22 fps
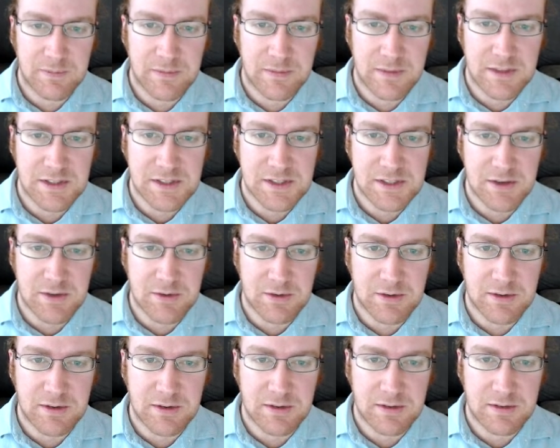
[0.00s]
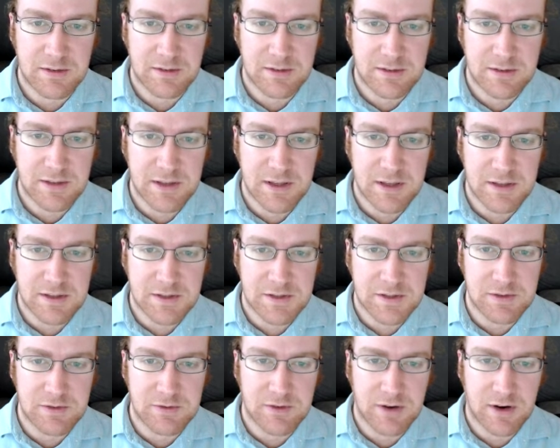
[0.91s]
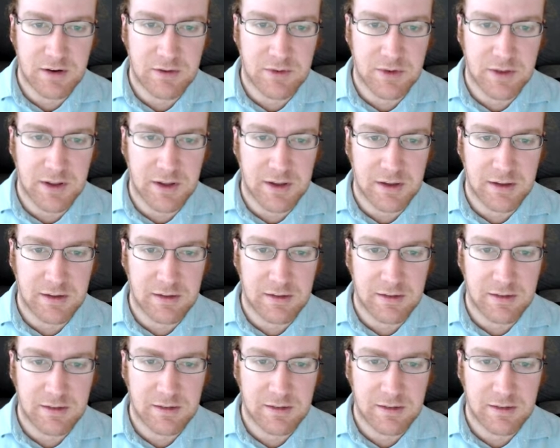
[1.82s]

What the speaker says: This stone, I think, is too far for that.